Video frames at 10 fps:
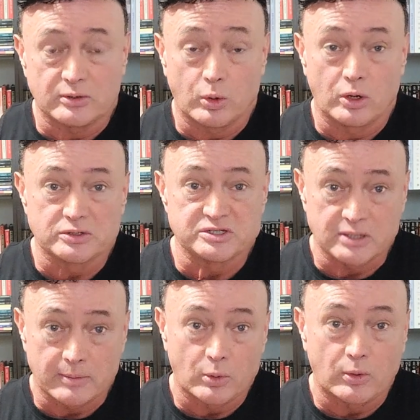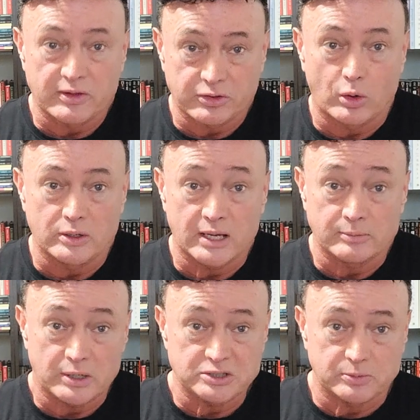the world's #1 authority
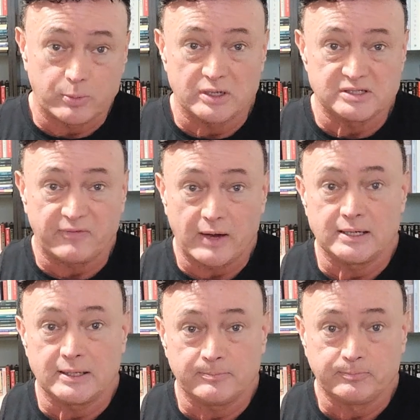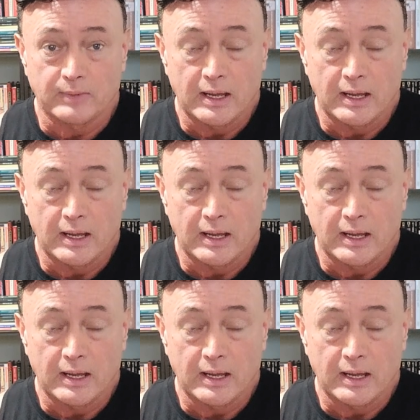on pressure points fighting,